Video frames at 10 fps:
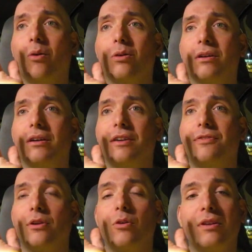Or
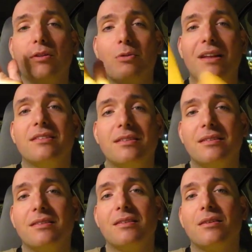if you're going to rent
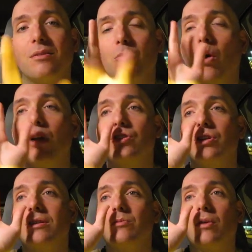it, watch
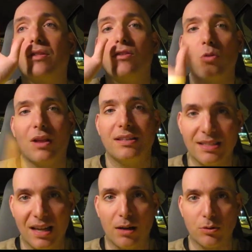it with no lights
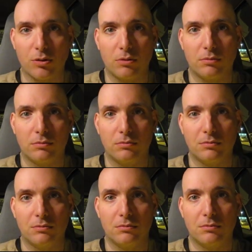in the house.
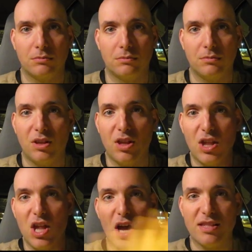
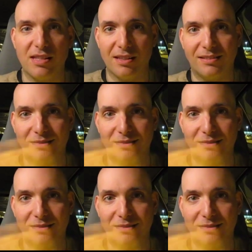None.